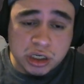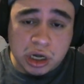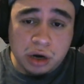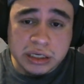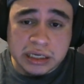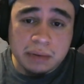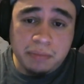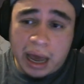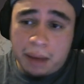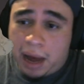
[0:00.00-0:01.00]
sitting
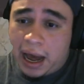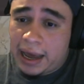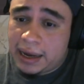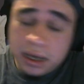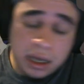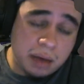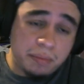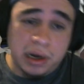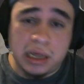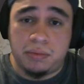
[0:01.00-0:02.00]
by a mine,
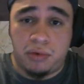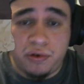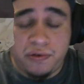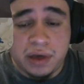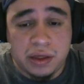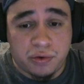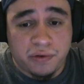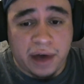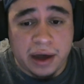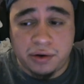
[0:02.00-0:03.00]
putting them in the
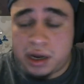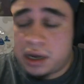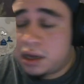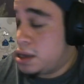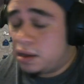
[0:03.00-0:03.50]
refinery,